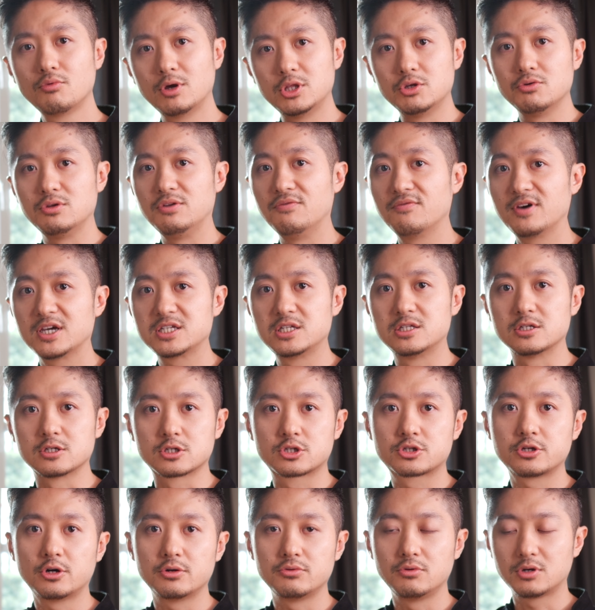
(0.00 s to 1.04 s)
when you invest in the
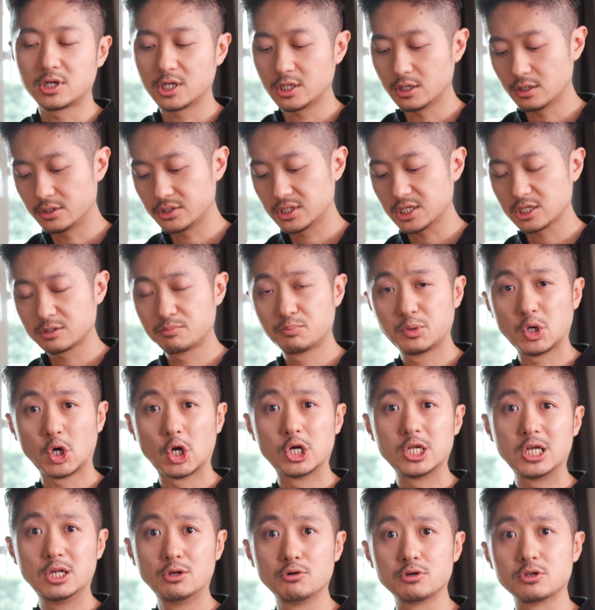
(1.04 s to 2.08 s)
stock, you cannot just
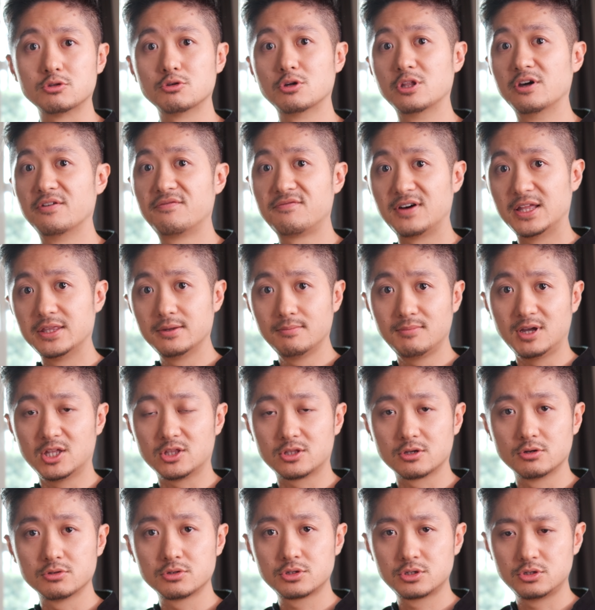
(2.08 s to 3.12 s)
purely look into the
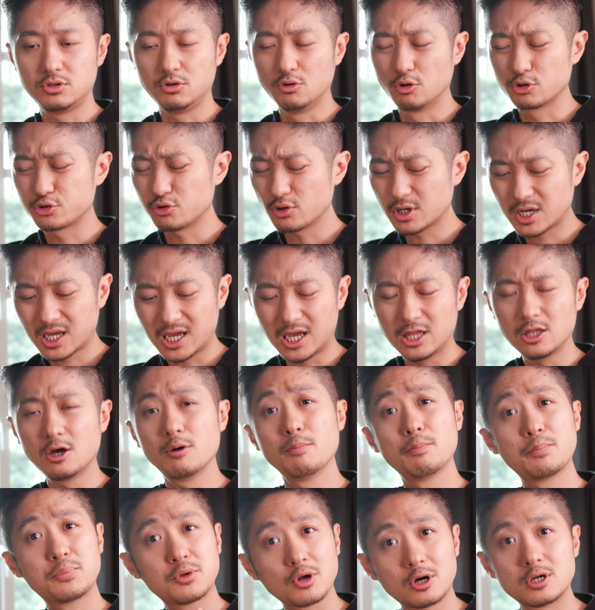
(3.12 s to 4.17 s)
fundamentals. You also
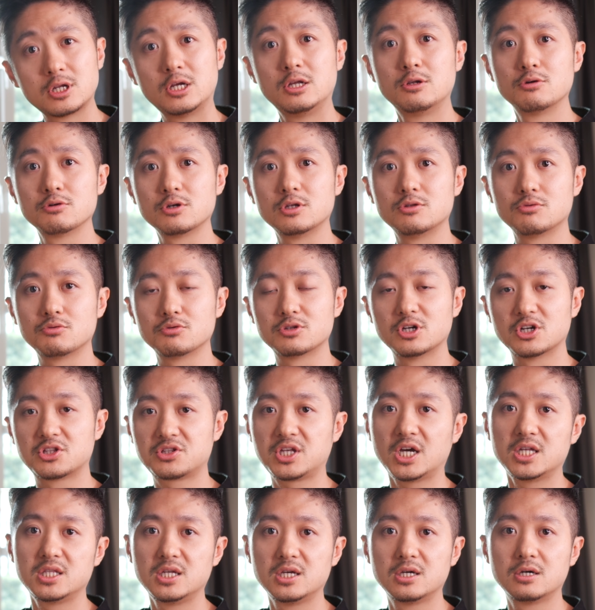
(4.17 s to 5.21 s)
cannot purely look into the
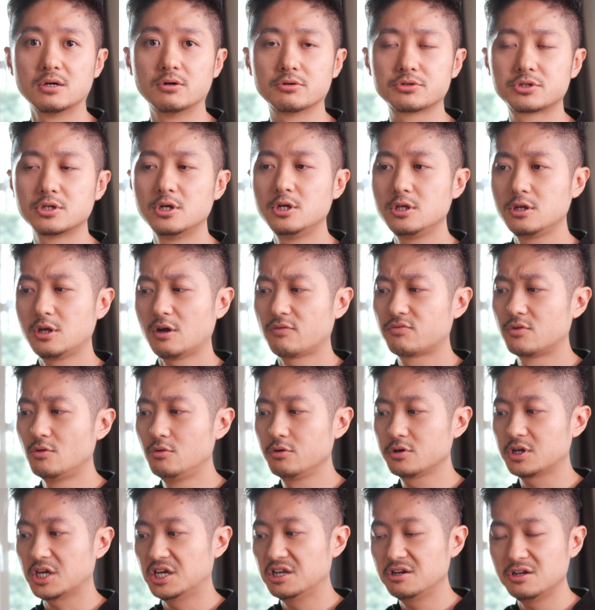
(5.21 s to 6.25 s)
technicals. You have to
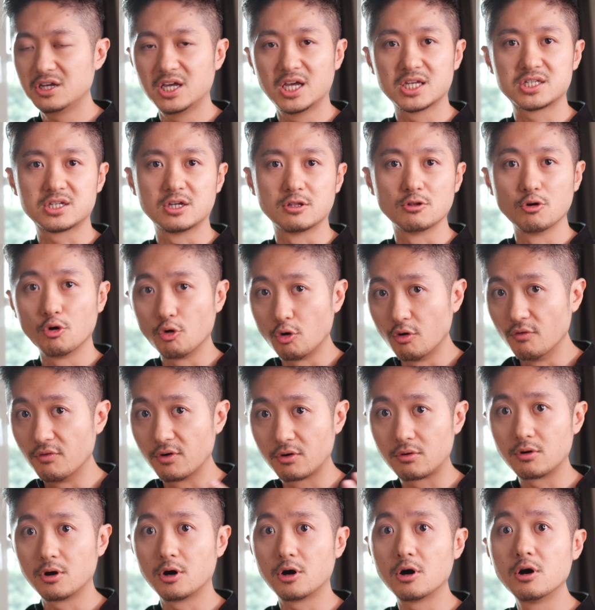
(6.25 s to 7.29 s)
look at it as an
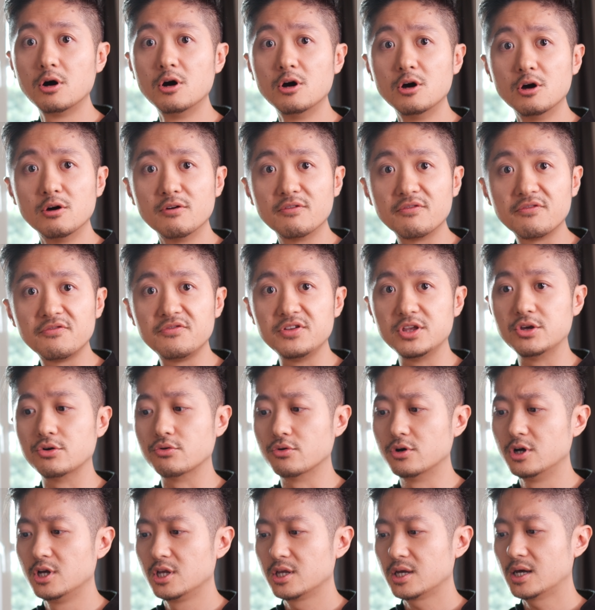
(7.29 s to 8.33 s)
overall
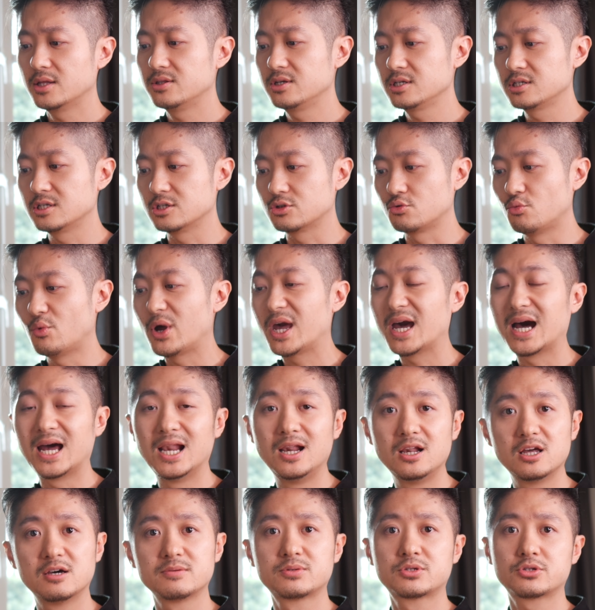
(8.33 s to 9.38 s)
feel. And this is where I
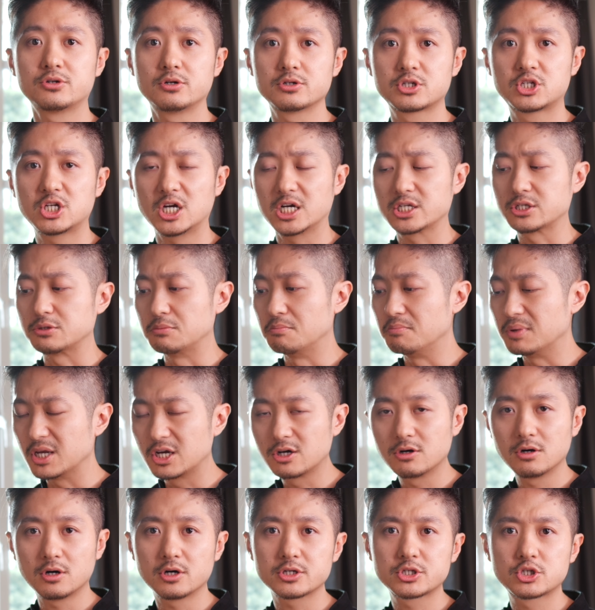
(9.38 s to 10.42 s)
love stock charts,
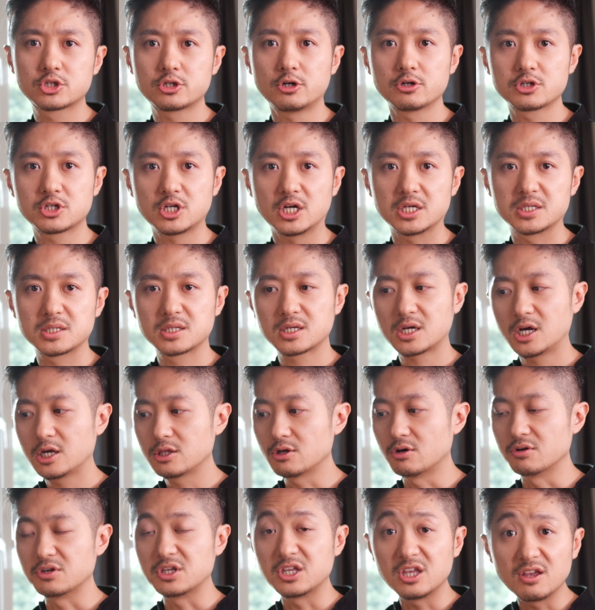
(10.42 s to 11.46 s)
because stock charts
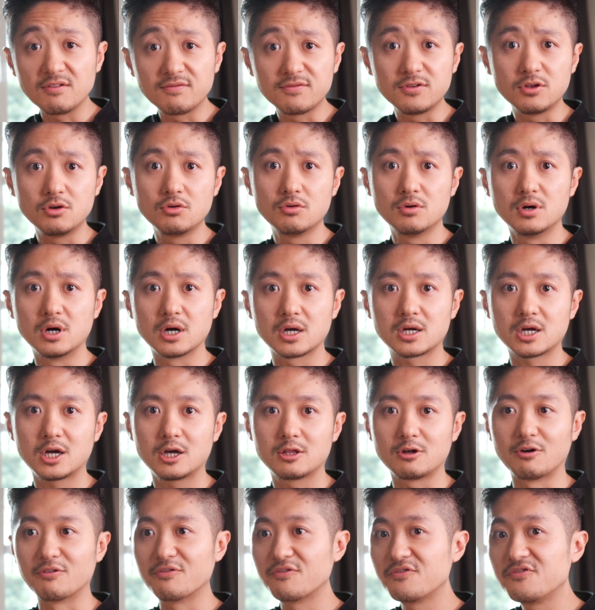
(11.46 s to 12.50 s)
kind of give you a
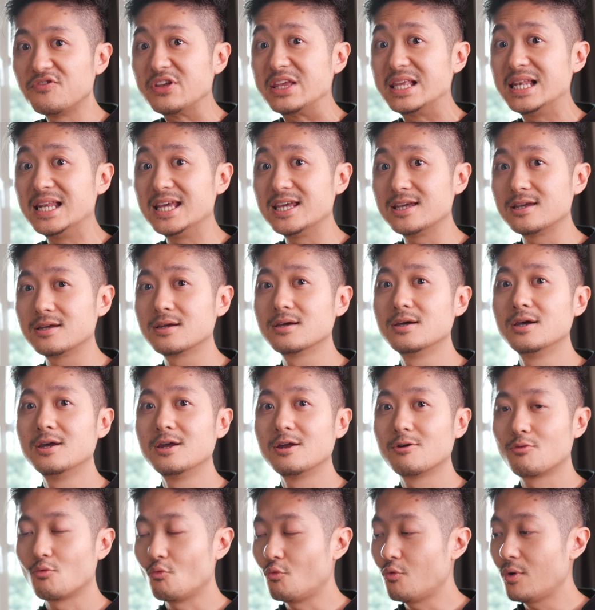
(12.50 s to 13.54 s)
kind of feeling
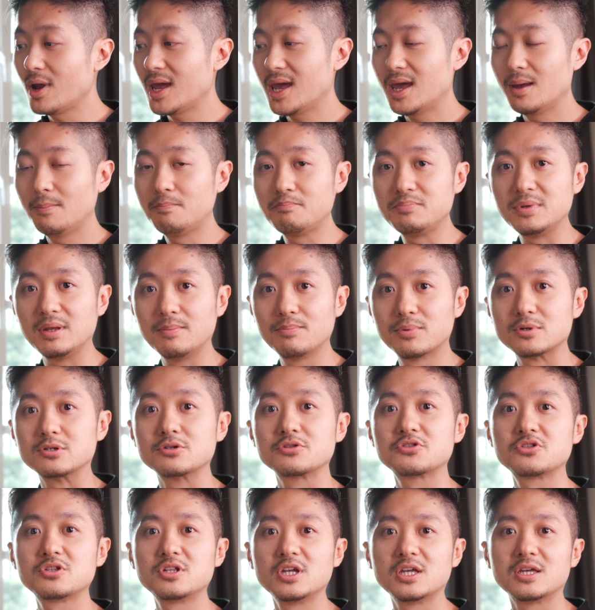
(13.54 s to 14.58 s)
where
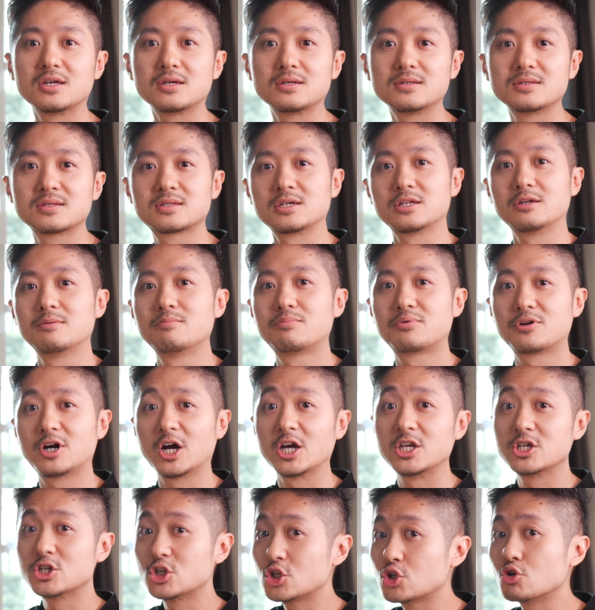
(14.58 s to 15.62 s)
people think certain
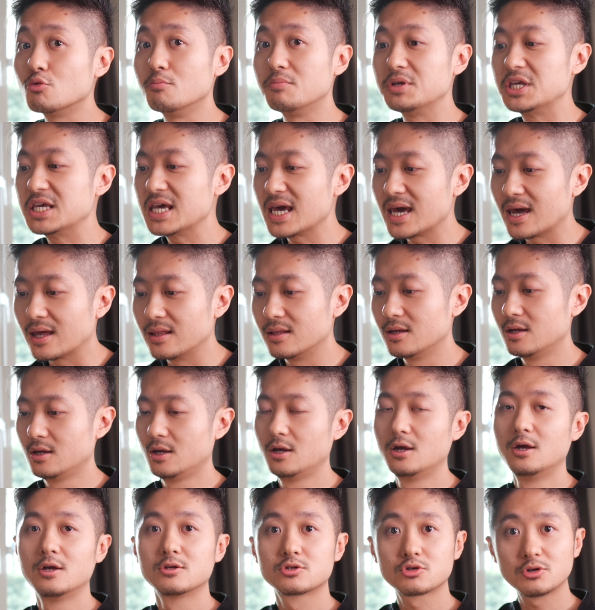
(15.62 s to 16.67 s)
price should be at.
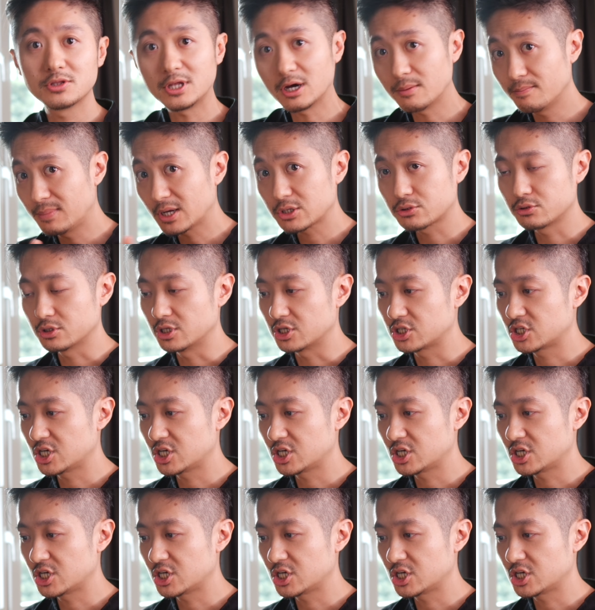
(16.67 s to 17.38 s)
So now back to the